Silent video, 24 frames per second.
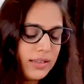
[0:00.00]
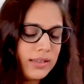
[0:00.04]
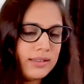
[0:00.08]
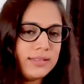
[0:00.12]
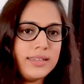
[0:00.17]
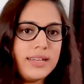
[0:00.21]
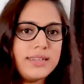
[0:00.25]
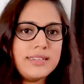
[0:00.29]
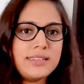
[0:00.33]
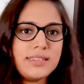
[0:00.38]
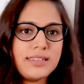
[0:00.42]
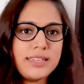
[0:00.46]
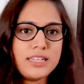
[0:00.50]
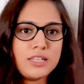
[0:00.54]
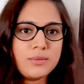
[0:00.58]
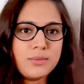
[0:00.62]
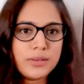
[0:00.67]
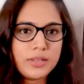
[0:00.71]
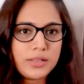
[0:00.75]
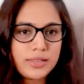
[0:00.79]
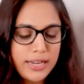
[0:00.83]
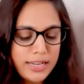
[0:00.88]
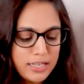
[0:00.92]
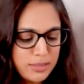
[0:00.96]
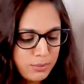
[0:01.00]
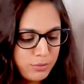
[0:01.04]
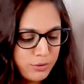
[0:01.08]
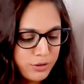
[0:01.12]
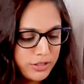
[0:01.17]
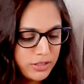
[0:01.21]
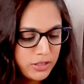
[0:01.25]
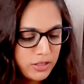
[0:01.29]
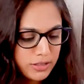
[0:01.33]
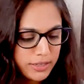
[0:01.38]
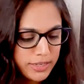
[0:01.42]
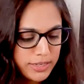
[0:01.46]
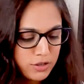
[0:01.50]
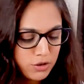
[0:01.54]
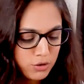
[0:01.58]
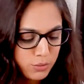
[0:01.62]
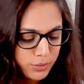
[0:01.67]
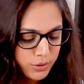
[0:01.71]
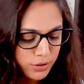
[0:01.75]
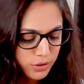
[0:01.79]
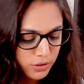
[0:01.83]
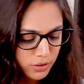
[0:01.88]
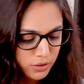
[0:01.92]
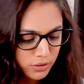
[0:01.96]
Let's make a nice pretty
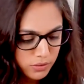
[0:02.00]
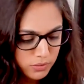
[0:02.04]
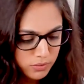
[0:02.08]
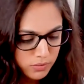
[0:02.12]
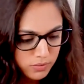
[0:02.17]
arrangement here